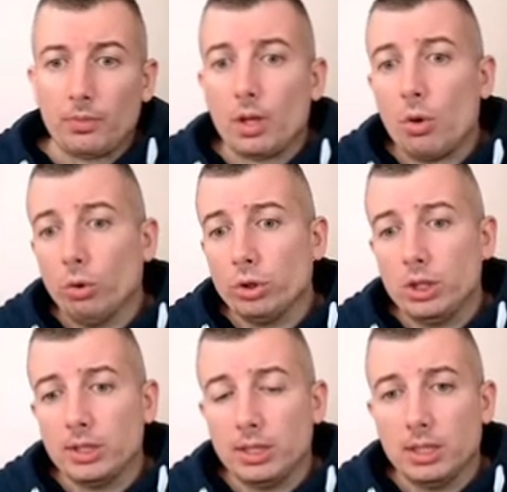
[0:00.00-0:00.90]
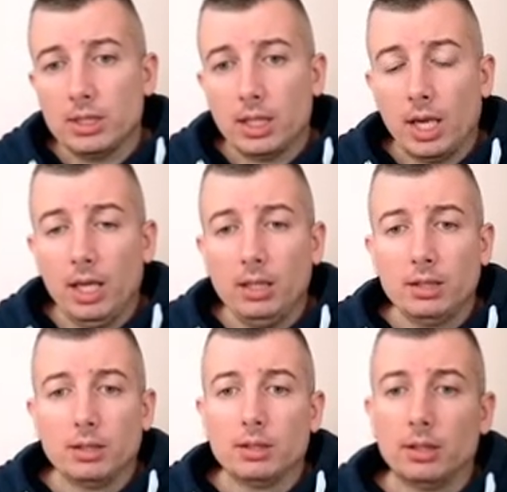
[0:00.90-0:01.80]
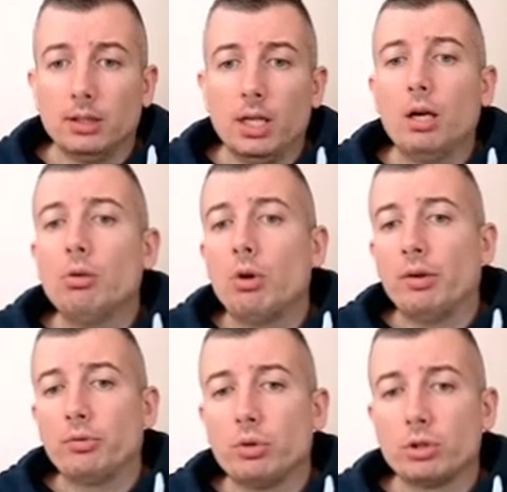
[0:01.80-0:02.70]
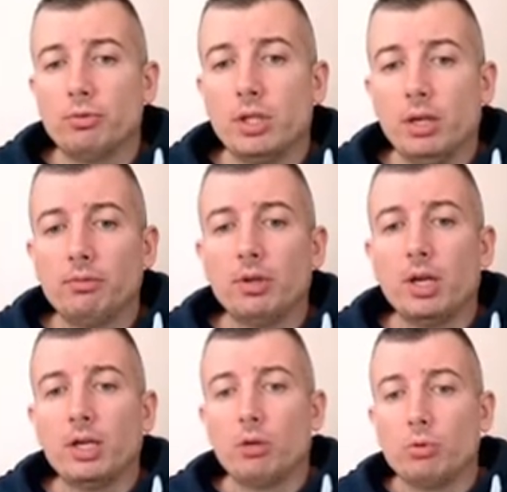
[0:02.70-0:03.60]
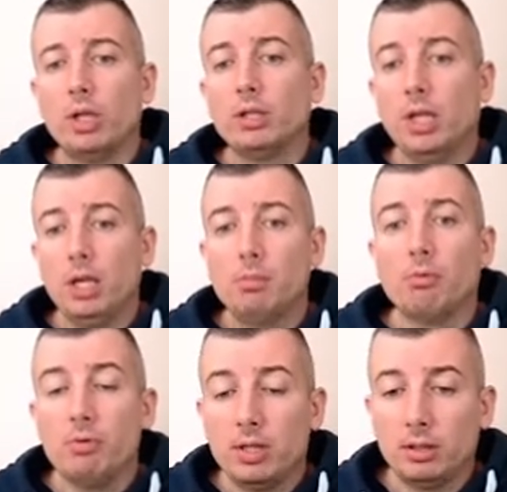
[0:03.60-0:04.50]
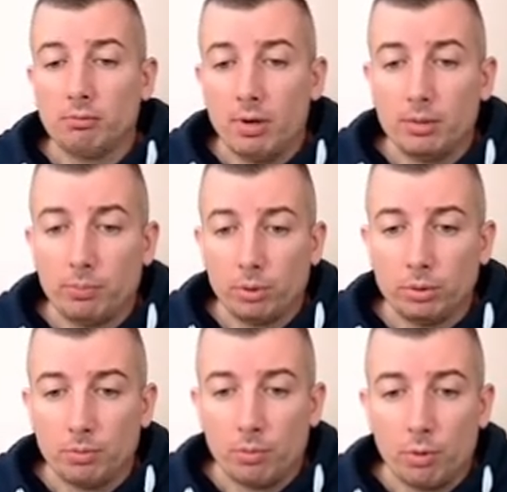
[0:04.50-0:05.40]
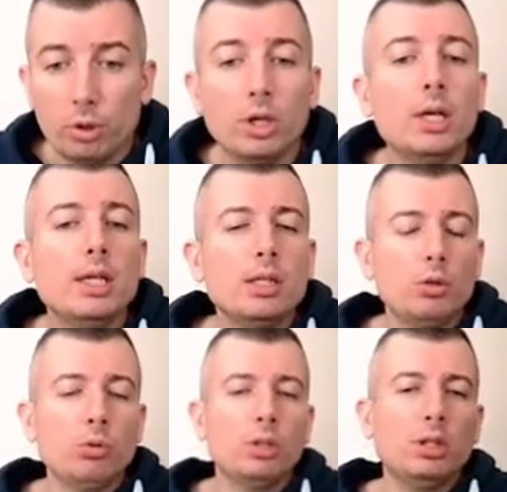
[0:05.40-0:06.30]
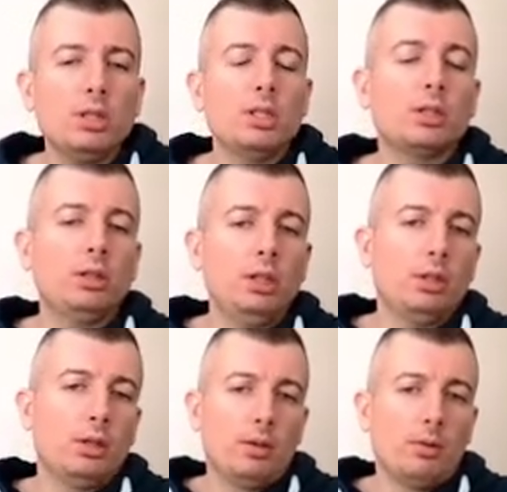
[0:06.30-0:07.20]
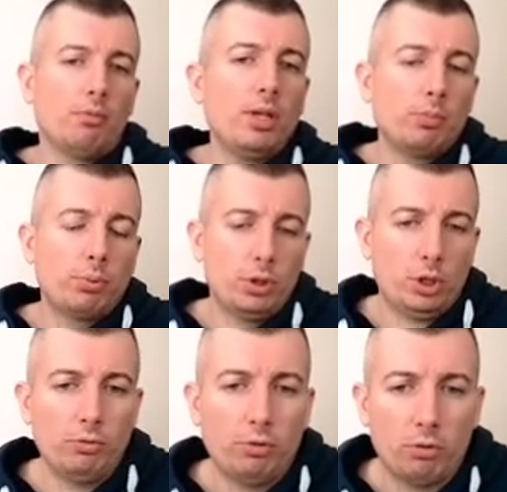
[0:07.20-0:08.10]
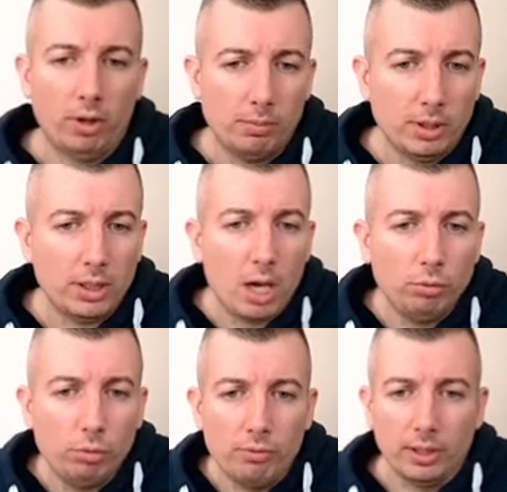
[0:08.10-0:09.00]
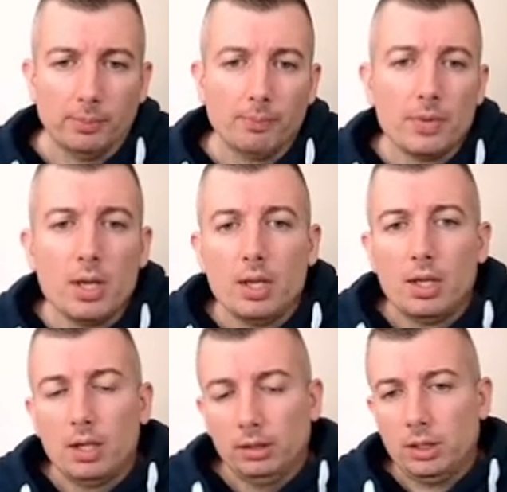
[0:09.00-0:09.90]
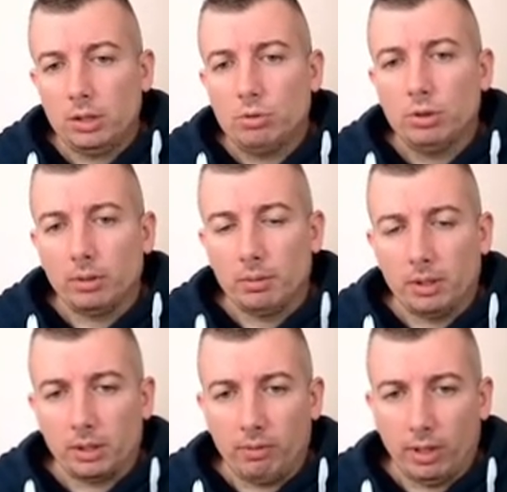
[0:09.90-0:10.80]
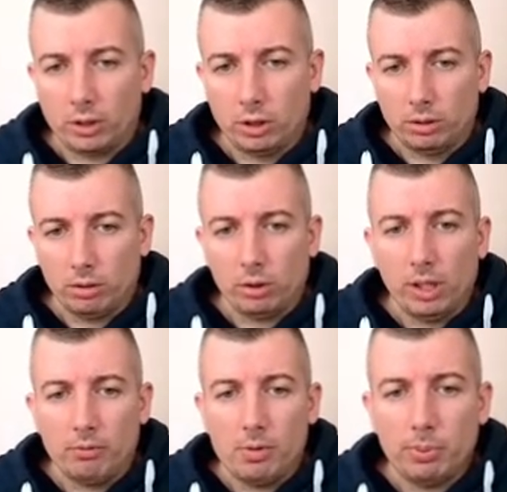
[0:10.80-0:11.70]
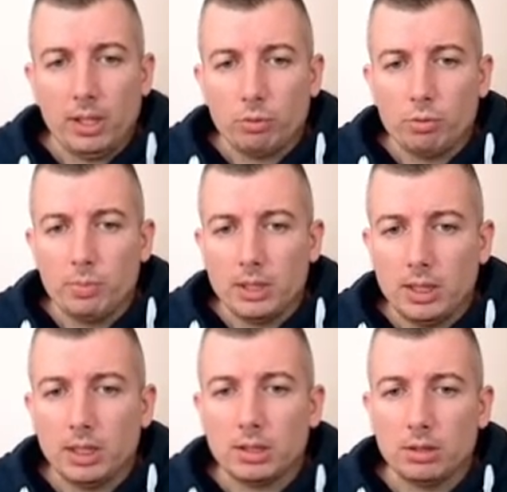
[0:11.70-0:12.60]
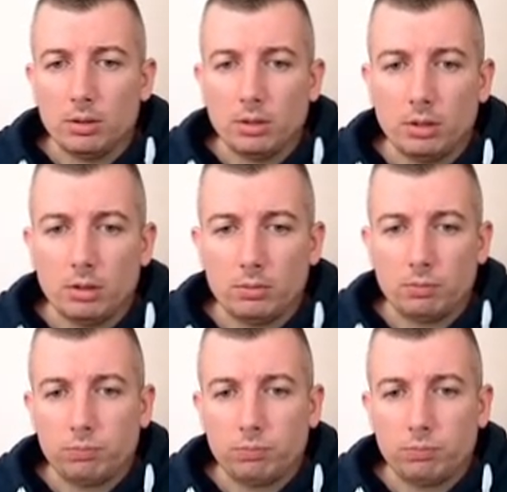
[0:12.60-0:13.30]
on g6, and now of course we have a rook endgame with one pawn more. So this is clear winning position for white. But how to win? This is good question. Okay, we played rook b6